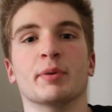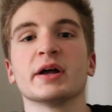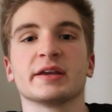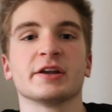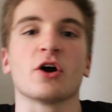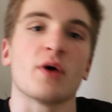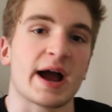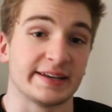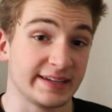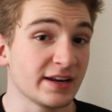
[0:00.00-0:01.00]
But, you know,
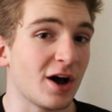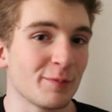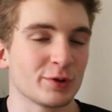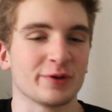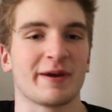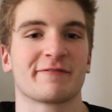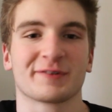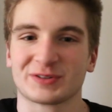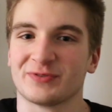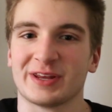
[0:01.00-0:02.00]
I did upload my
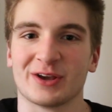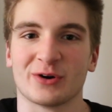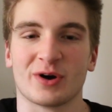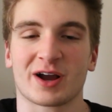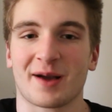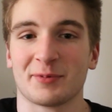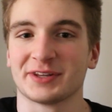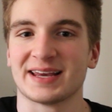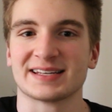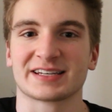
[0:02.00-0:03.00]
first video a couple
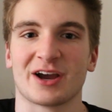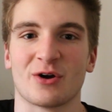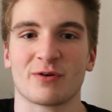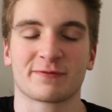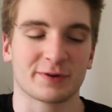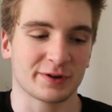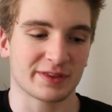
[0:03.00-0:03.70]
days ago